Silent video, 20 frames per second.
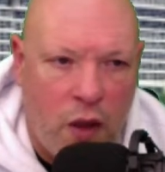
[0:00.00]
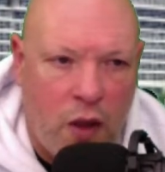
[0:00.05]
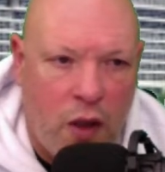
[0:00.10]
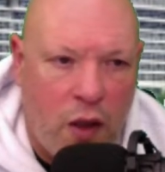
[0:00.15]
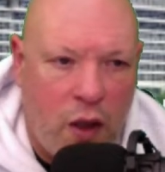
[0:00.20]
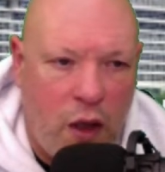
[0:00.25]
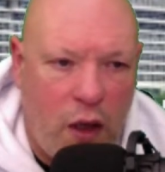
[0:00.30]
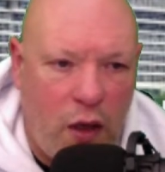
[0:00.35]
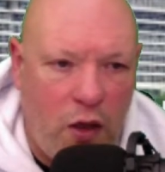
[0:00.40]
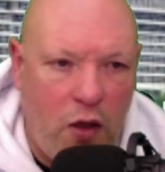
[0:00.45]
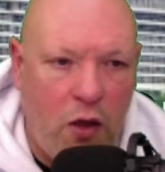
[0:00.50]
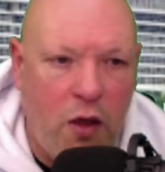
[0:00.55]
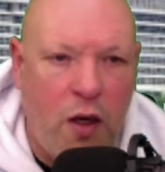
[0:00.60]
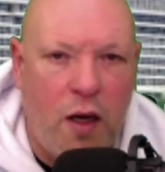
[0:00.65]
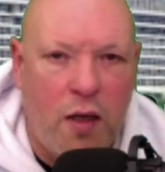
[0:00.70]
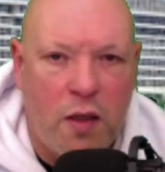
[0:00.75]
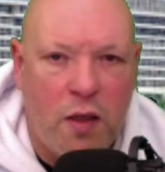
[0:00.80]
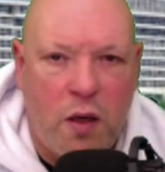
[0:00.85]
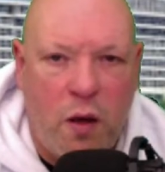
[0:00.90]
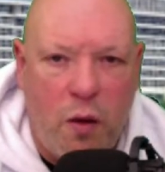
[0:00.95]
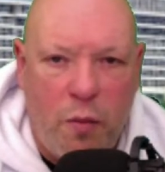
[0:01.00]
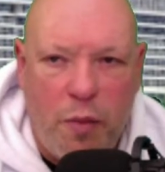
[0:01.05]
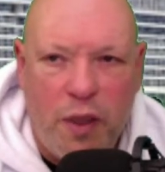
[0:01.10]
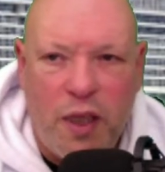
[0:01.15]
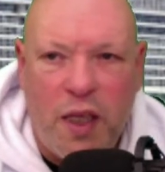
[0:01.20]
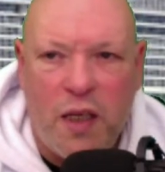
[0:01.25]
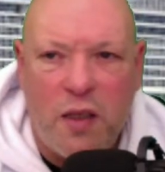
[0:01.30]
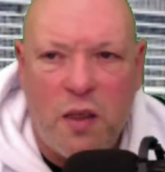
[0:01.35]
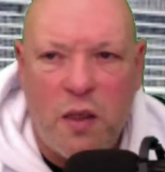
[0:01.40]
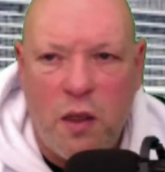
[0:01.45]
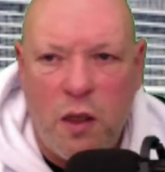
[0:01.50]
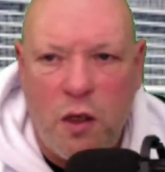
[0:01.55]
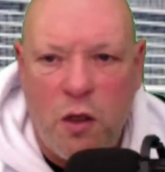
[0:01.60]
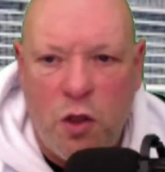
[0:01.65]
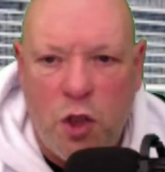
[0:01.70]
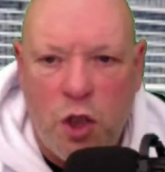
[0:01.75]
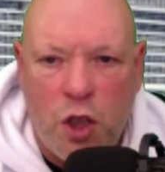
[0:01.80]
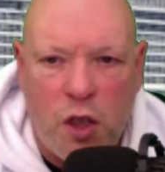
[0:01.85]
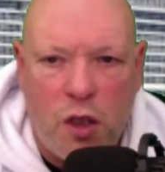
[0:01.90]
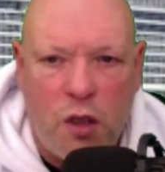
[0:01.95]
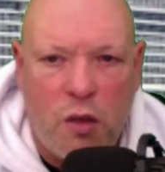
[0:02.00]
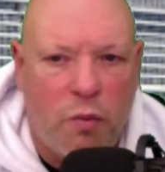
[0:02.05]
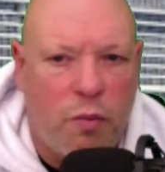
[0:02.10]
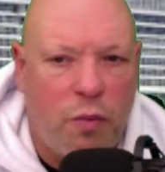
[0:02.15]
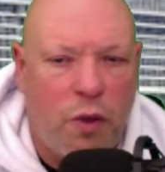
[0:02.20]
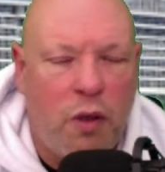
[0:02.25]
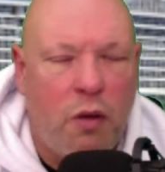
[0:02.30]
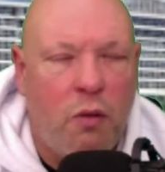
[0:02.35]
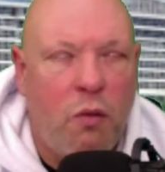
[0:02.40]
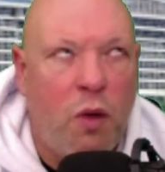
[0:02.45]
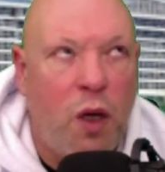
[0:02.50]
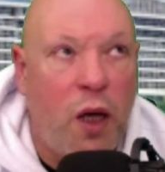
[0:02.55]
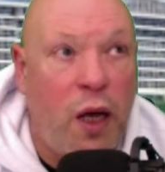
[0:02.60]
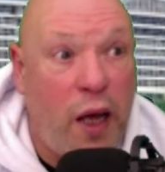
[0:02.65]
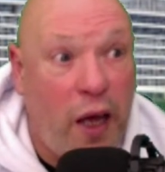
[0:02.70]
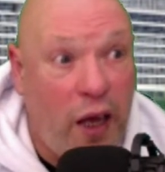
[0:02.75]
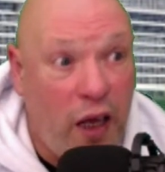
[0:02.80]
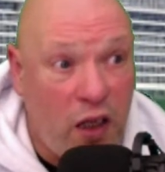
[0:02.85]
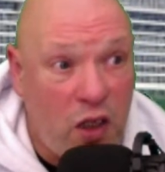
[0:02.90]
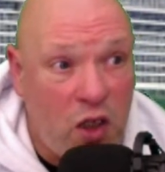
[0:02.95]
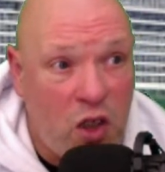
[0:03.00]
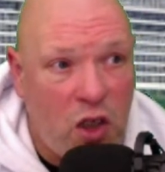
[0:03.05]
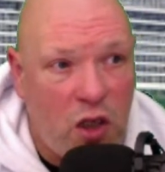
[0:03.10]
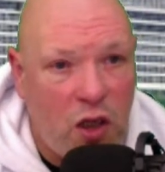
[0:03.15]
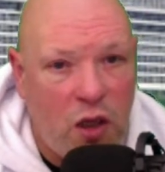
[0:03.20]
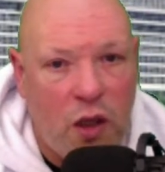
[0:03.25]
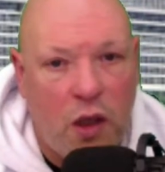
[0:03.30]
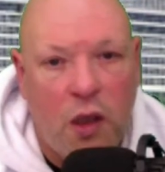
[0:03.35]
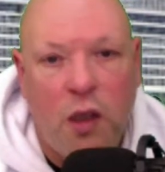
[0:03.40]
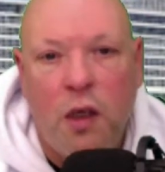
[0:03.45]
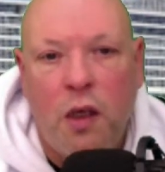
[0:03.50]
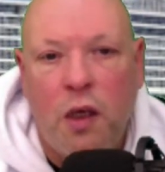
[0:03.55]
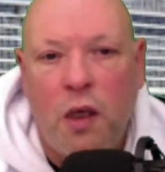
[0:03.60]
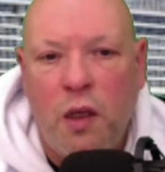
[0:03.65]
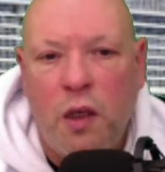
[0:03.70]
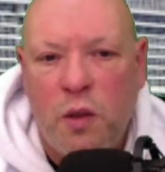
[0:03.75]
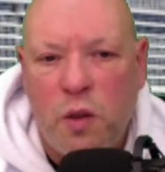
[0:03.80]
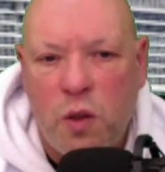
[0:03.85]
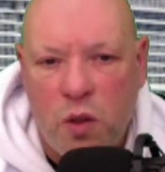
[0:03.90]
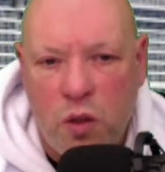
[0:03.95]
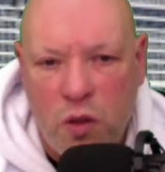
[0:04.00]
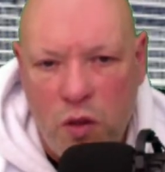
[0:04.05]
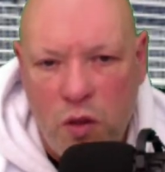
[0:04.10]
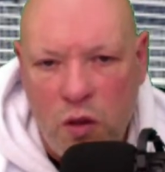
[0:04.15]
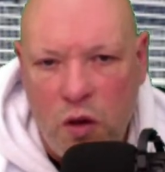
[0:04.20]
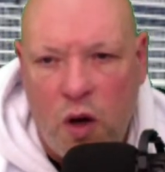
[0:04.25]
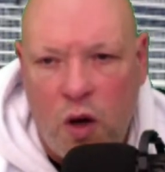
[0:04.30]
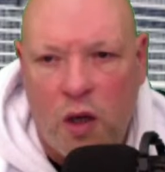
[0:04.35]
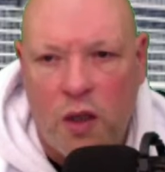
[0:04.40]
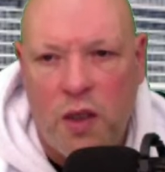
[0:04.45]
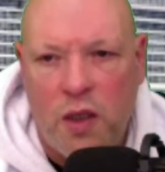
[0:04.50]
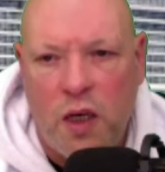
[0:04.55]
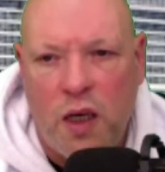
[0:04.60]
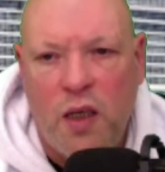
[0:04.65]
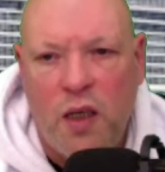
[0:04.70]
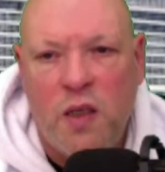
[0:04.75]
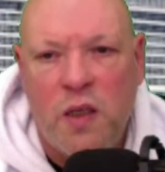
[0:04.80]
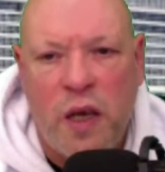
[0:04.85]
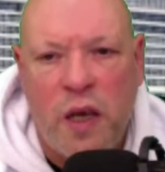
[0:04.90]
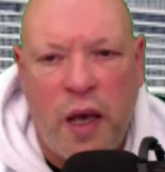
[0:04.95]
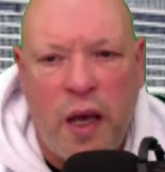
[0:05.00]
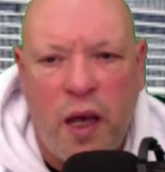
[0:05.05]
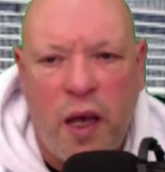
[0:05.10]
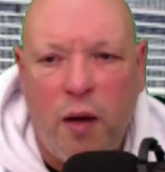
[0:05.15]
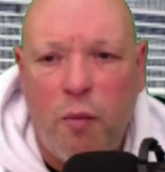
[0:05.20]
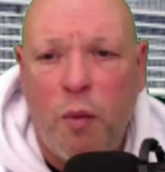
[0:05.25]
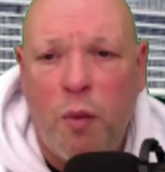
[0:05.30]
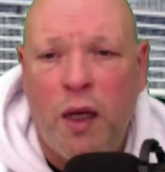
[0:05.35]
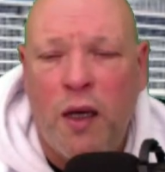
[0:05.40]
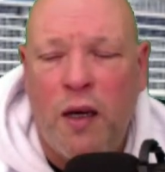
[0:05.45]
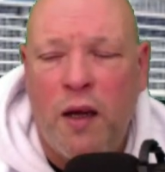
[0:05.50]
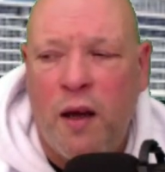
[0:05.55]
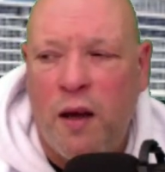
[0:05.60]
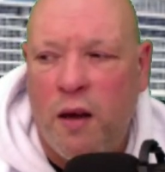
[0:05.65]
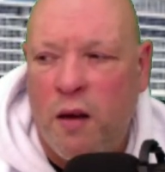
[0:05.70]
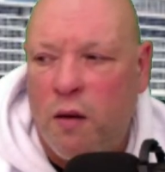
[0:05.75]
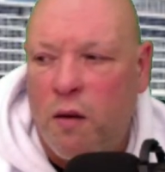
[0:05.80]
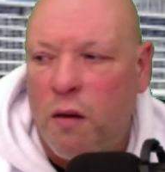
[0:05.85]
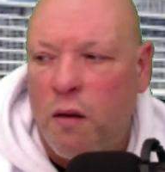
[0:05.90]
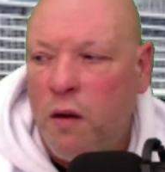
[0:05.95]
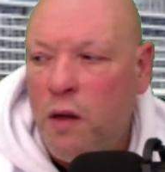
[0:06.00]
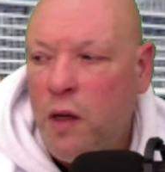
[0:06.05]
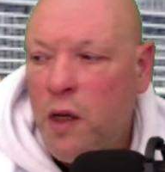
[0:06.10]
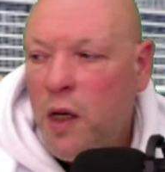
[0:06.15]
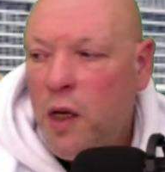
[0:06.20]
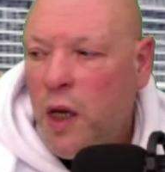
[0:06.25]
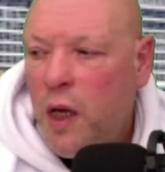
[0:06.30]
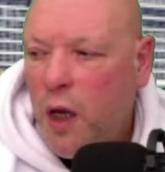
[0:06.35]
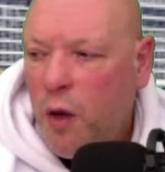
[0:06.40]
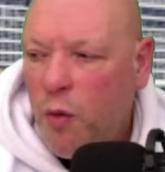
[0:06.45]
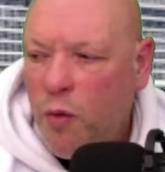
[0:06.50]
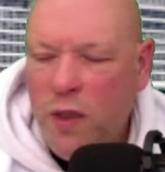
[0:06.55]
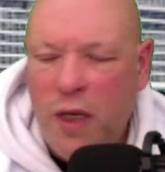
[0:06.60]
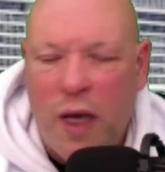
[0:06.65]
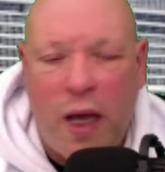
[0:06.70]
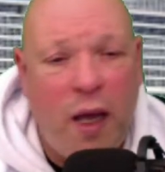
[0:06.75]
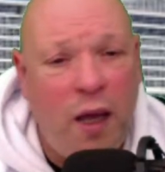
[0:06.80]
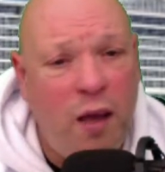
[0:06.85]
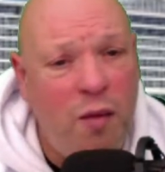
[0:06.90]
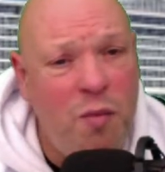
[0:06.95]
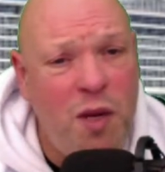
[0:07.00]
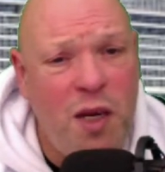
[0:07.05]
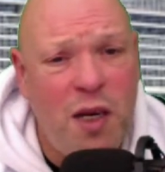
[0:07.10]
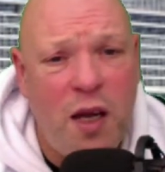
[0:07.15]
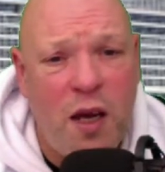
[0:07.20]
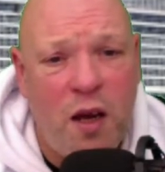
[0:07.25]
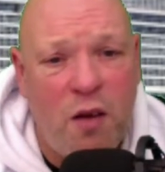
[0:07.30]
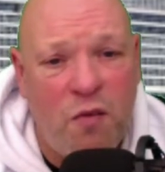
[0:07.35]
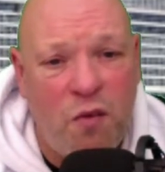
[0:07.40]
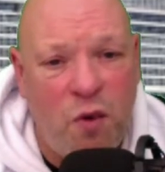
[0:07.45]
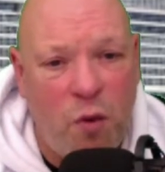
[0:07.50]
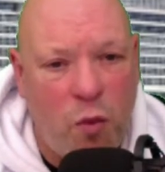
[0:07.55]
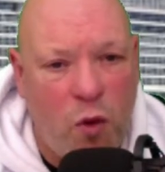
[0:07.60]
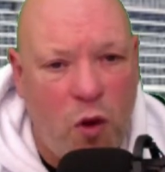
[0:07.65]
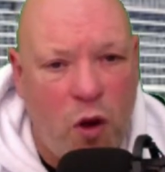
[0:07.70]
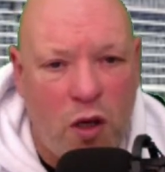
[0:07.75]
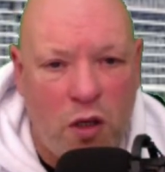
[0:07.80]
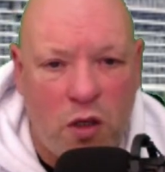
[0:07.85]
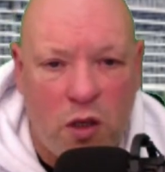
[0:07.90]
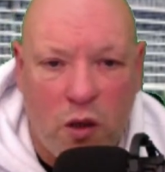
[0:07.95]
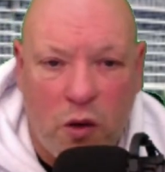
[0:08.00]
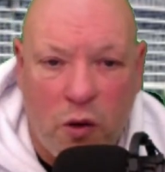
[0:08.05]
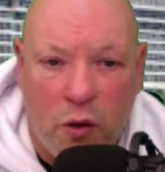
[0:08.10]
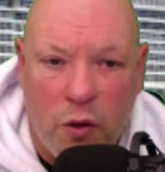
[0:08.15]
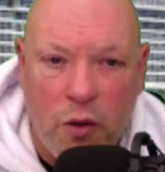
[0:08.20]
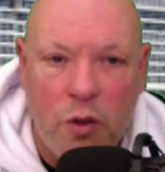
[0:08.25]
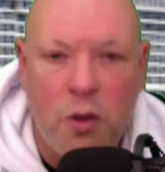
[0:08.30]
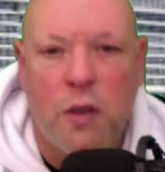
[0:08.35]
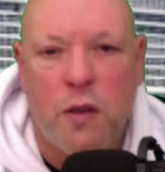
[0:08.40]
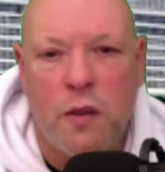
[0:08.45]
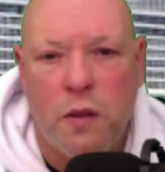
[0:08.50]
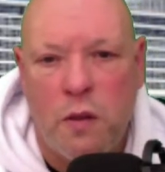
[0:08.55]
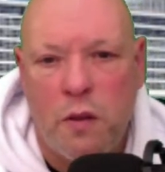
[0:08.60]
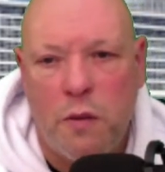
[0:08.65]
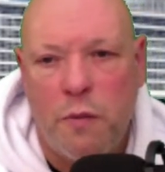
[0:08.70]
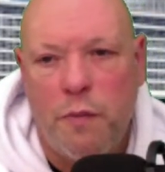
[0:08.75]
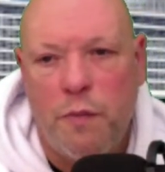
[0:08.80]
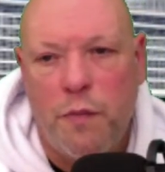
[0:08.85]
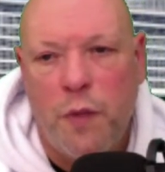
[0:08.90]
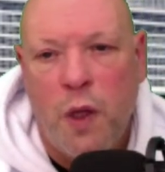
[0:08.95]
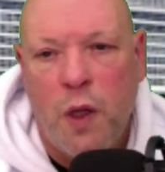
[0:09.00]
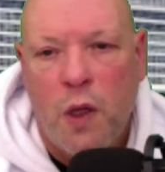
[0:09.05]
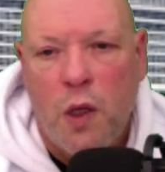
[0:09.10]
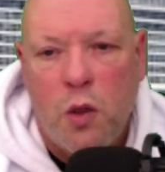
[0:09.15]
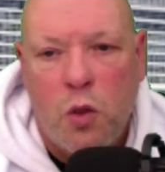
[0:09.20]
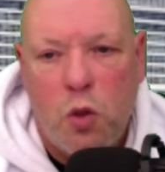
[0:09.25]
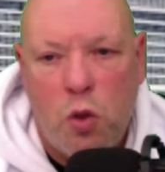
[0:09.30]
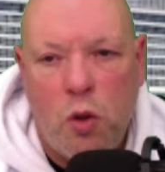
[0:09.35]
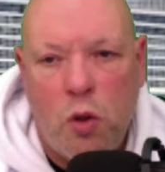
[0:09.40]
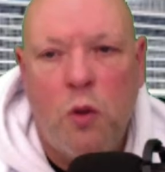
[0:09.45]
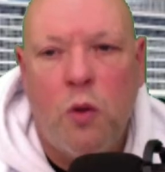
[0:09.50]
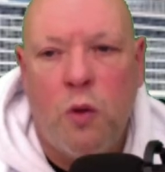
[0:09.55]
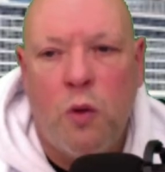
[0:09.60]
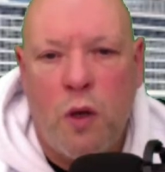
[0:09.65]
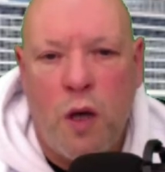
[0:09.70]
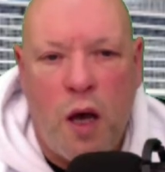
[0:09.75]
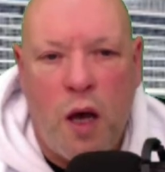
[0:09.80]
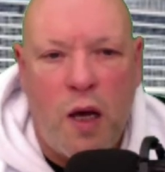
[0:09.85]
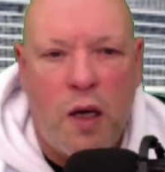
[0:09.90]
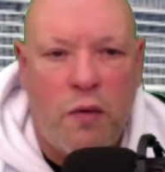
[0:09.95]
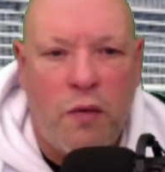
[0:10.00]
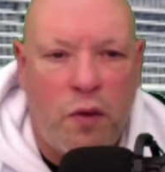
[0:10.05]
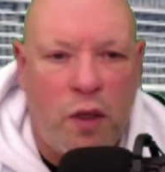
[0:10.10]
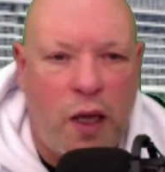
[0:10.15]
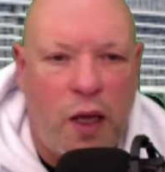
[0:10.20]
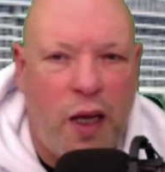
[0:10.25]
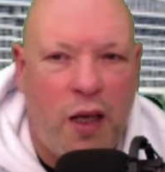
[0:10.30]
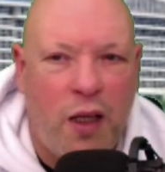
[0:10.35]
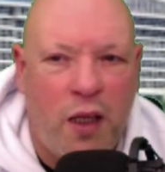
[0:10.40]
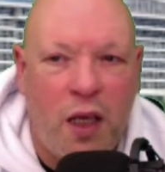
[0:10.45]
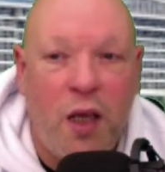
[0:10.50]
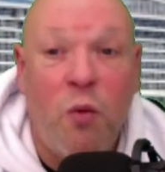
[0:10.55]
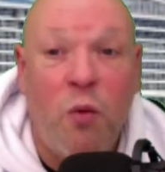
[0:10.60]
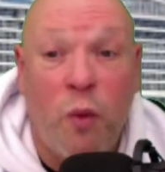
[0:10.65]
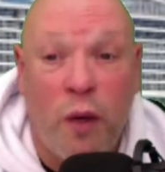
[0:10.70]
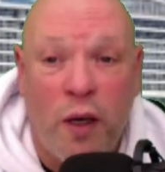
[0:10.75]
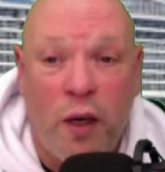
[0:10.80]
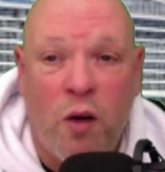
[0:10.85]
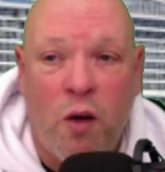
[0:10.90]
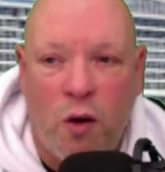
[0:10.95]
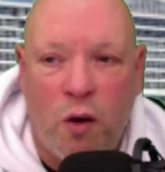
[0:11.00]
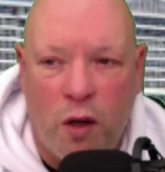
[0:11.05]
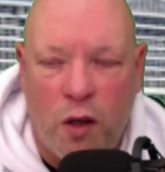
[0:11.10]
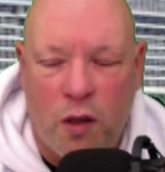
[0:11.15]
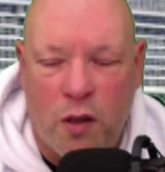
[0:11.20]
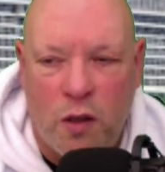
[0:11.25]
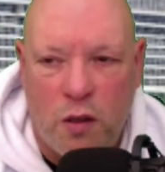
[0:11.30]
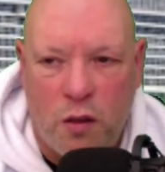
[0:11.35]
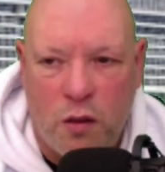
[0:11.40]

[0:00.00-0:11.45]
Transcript: Now you guys go, but that's a new ship. Well, actually, it's not. It's a hand-me-down. It was a hand-me-down from Costa Cruises to Carnival, and then we got it.